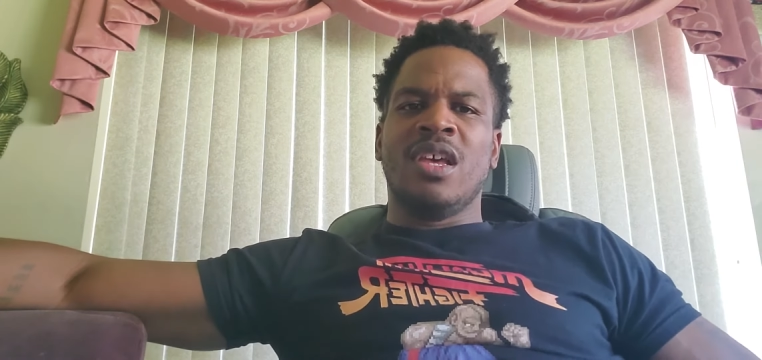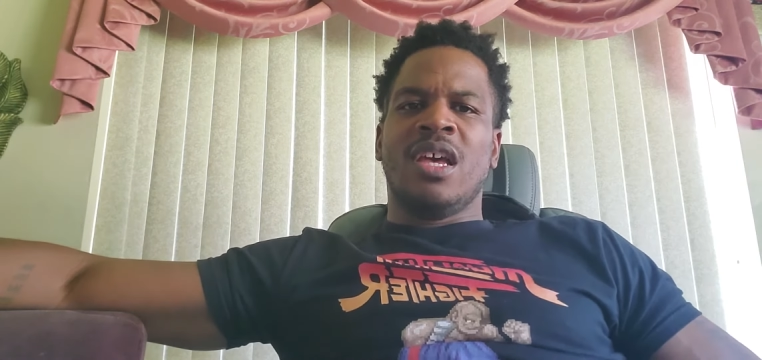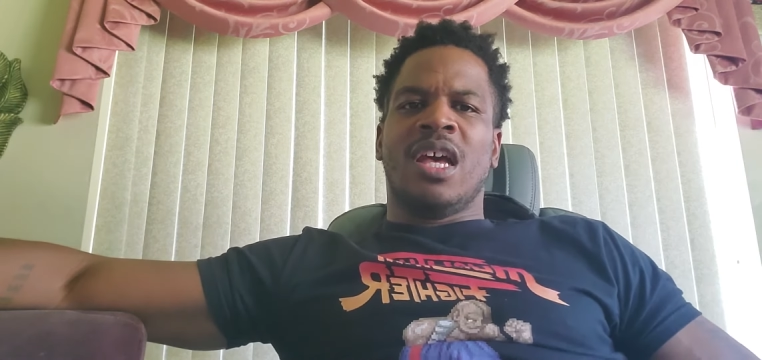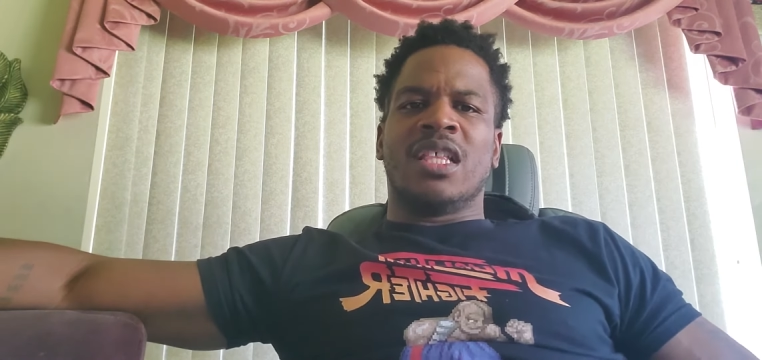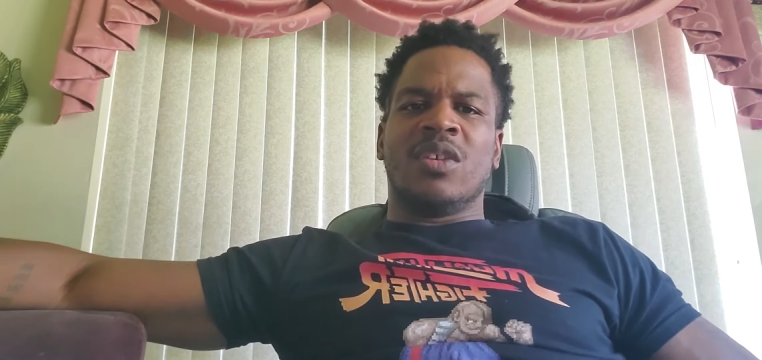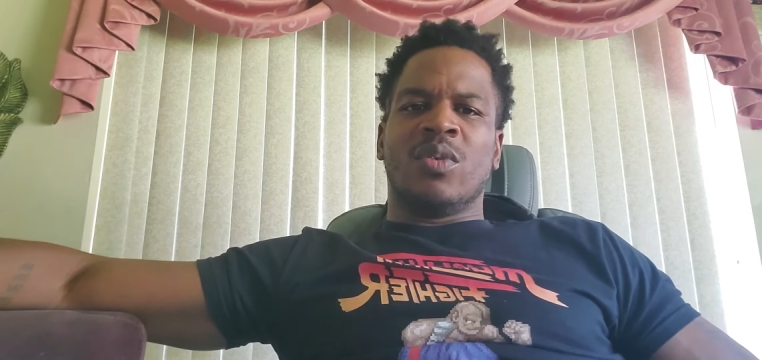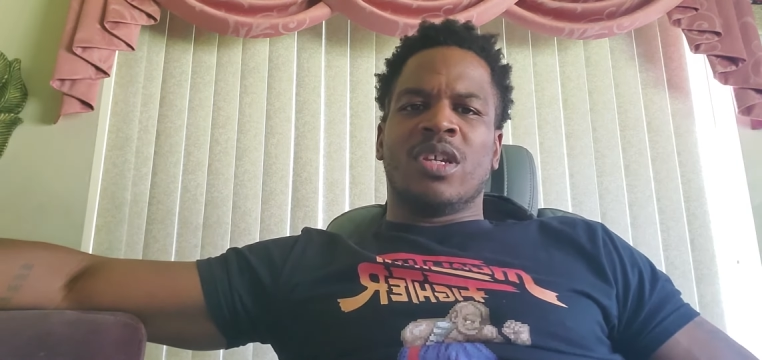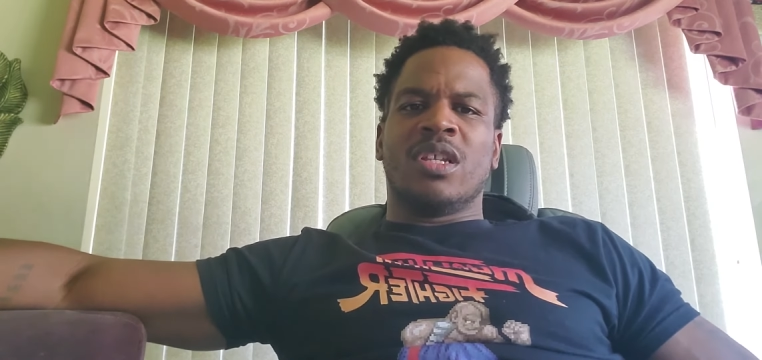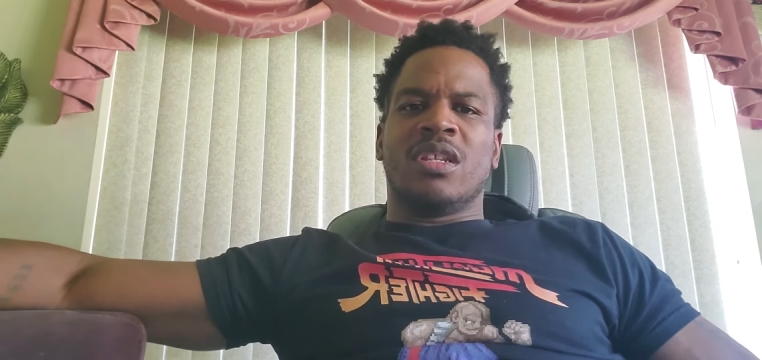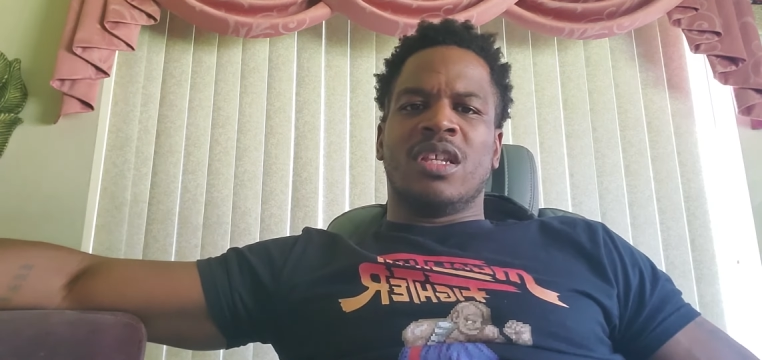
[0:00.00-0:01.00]
I think we
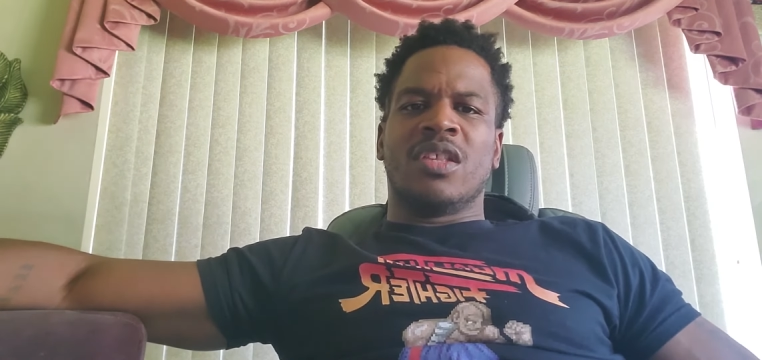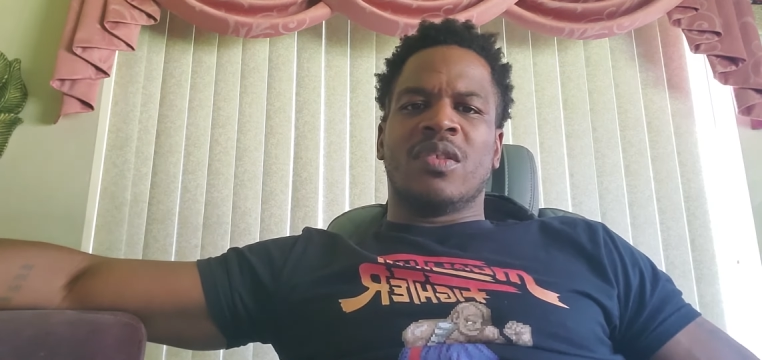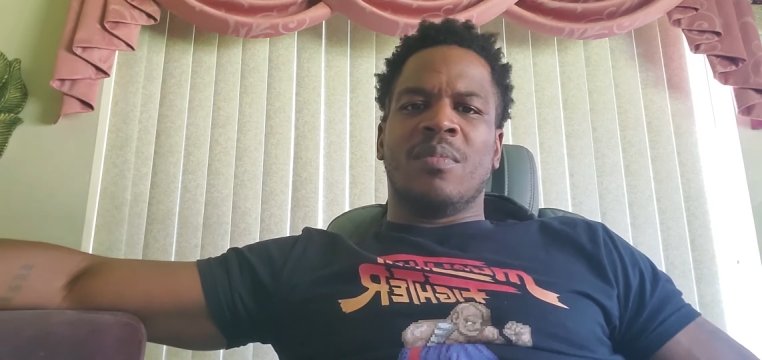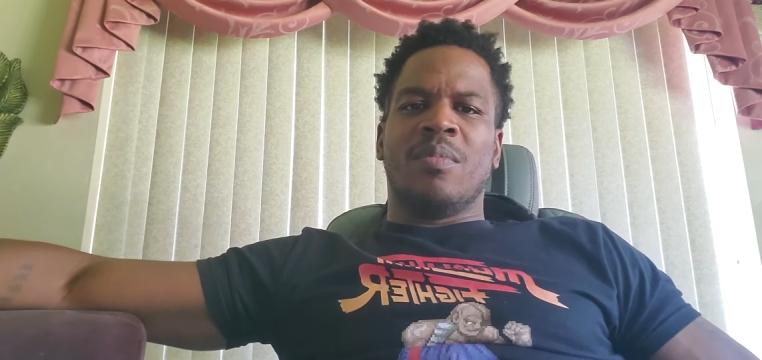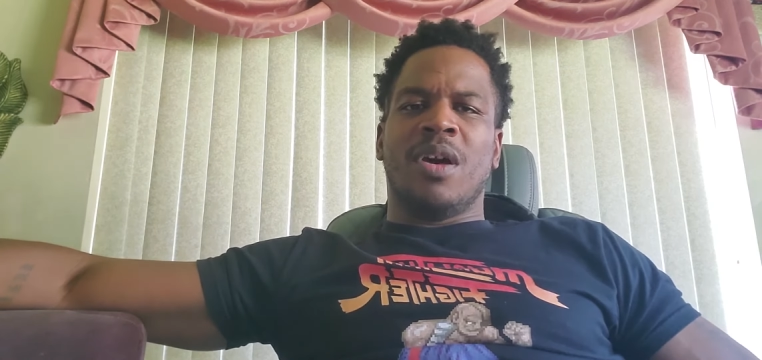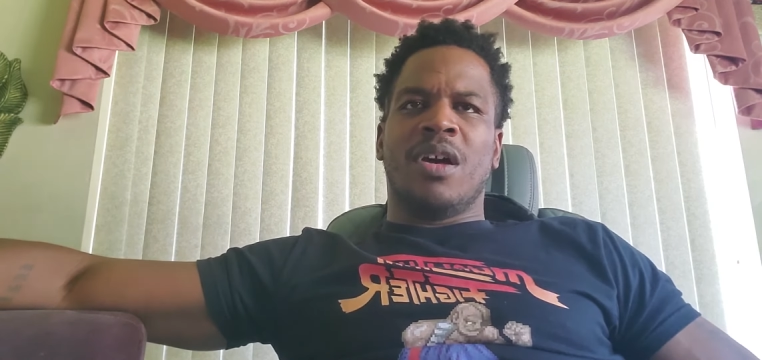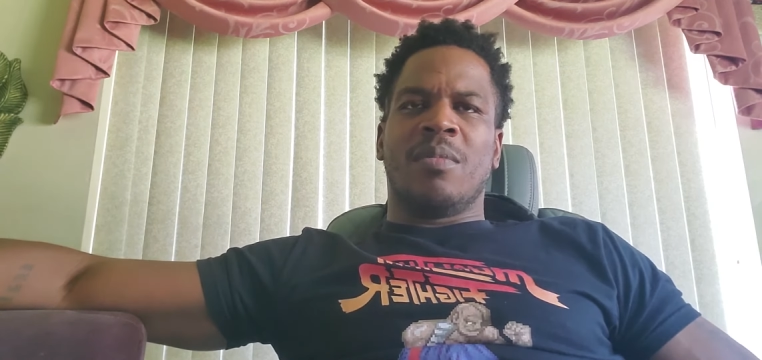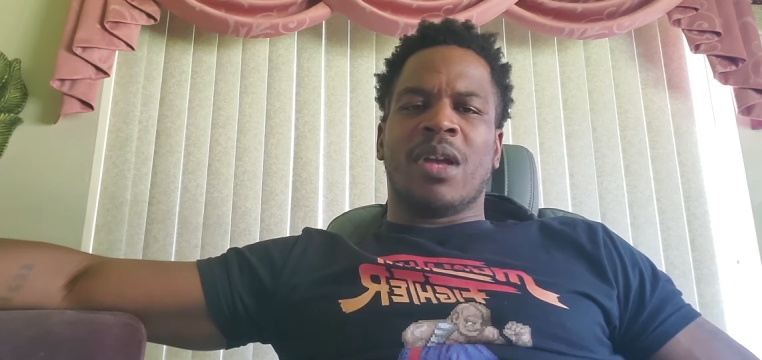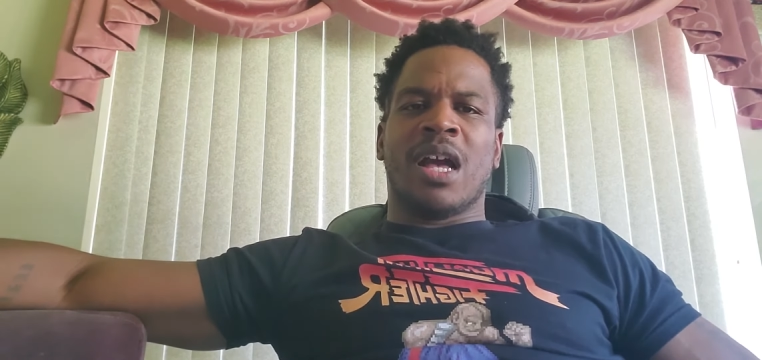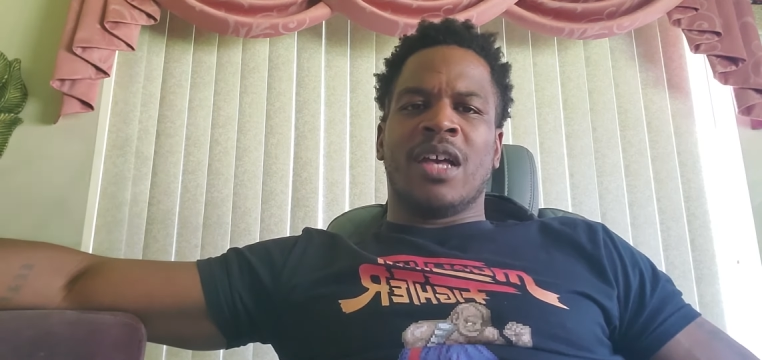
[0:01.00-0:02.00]
could get some
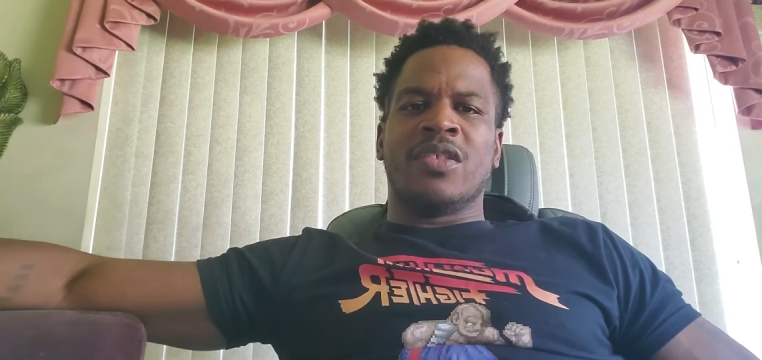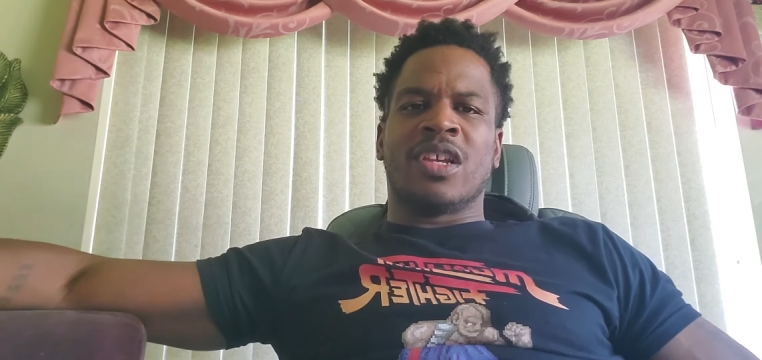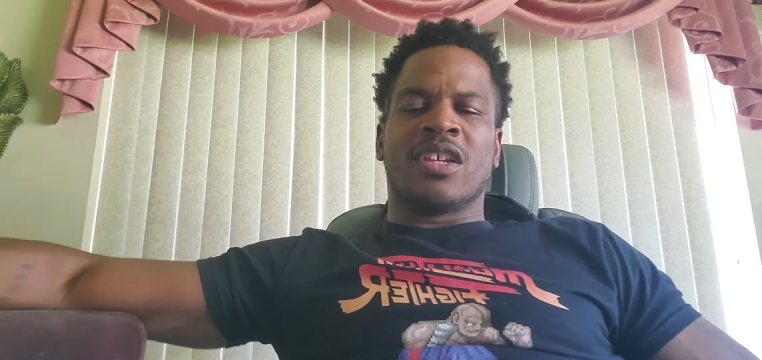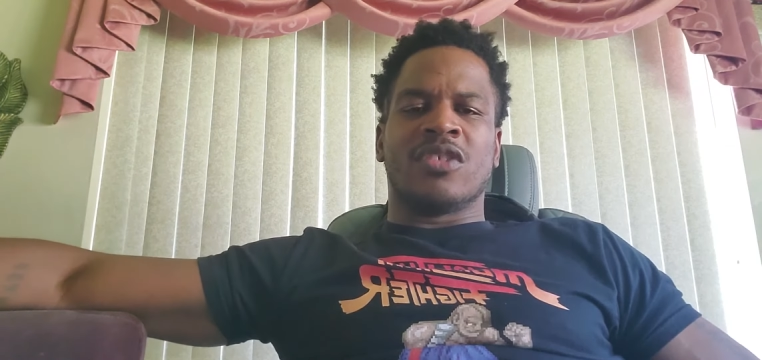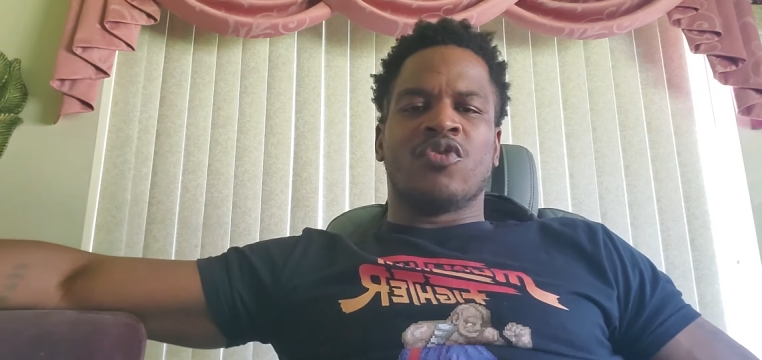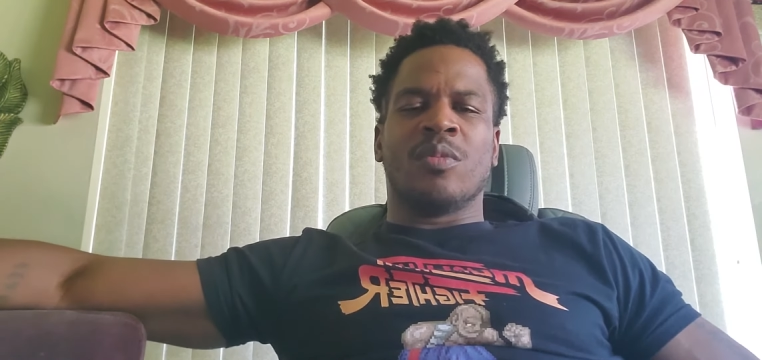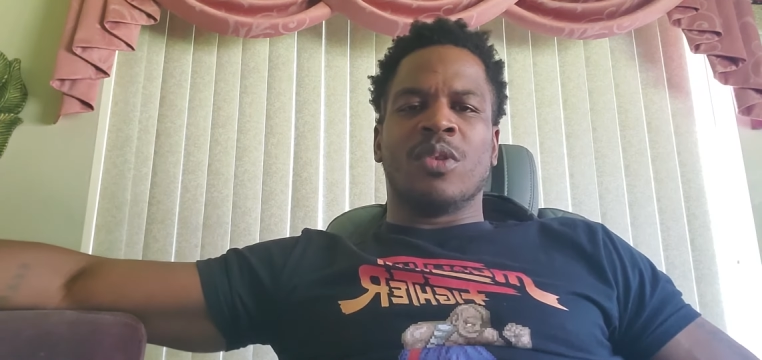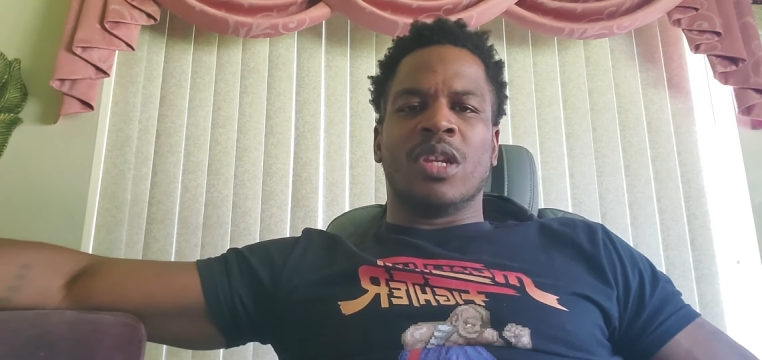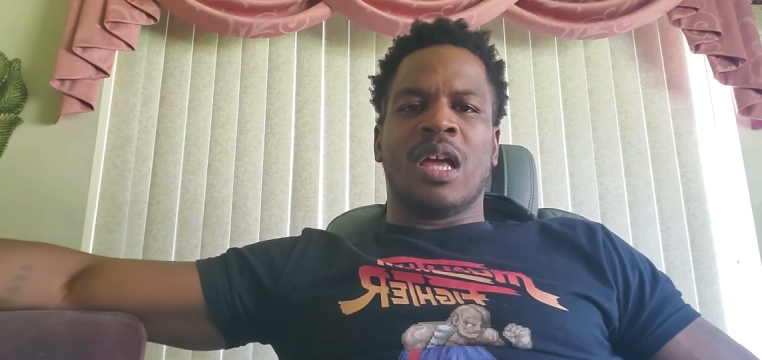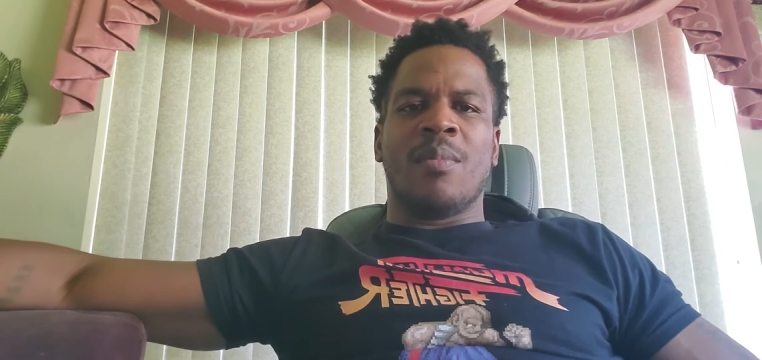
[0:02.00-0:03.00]
guys that can contribute
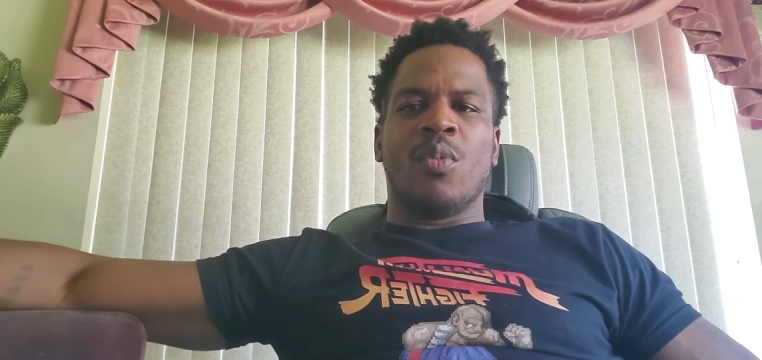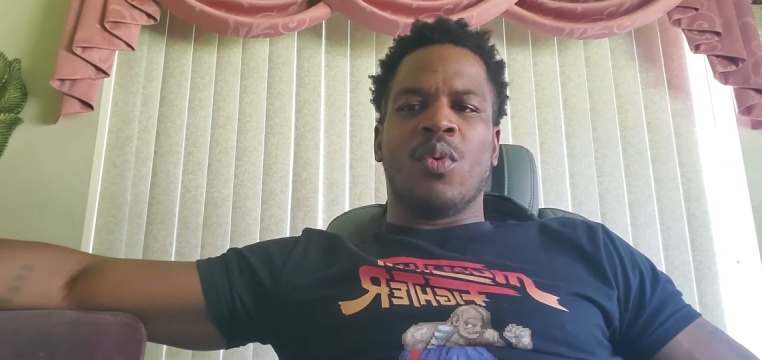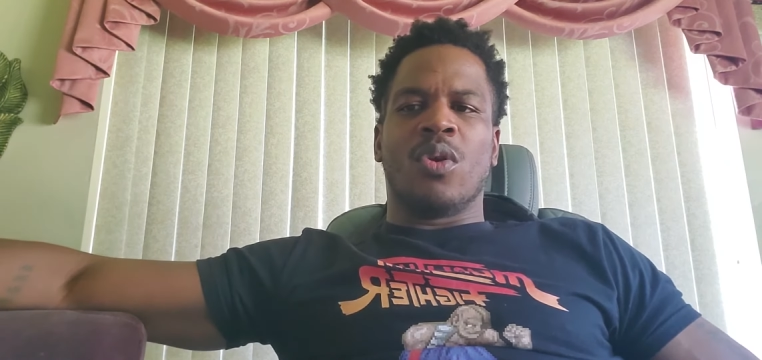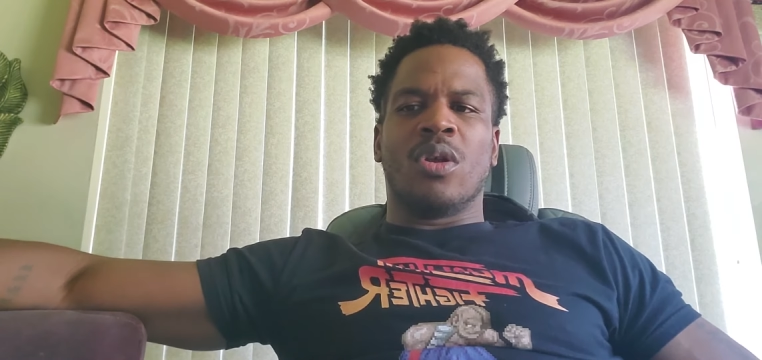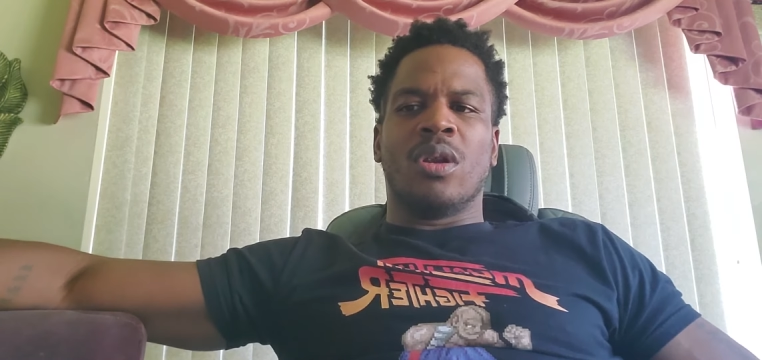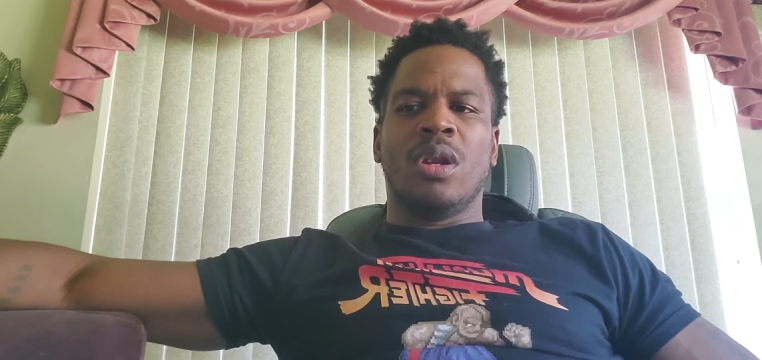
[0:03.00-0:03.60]
a lot more